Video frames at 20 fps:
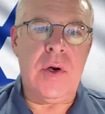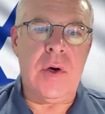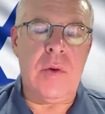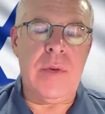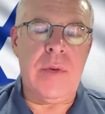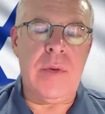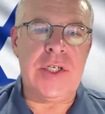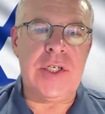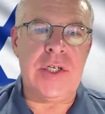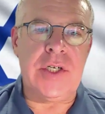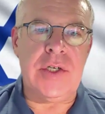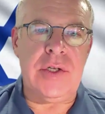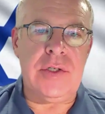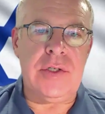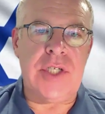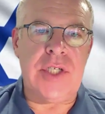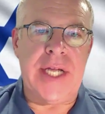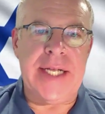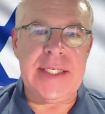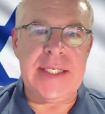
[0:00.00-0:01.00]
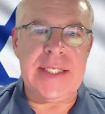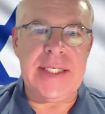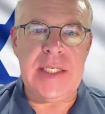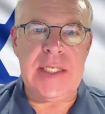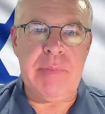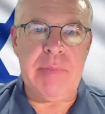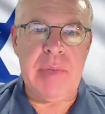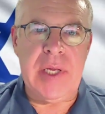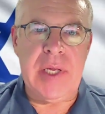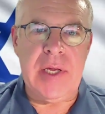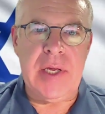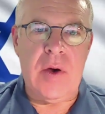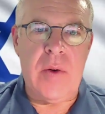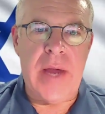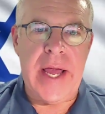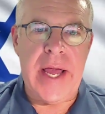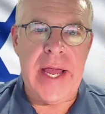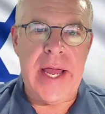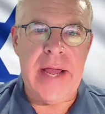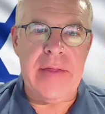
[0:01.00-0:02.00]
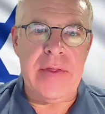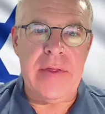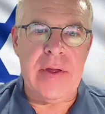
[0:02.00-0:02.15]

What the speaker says: original JCPOA,